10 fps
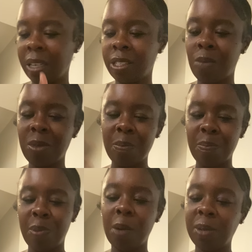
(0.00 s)
Something
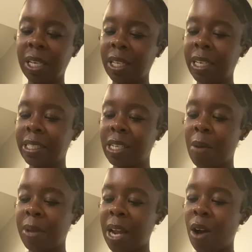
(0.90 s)
publicly is
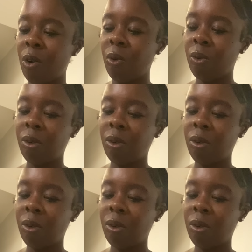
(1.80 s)
coming out.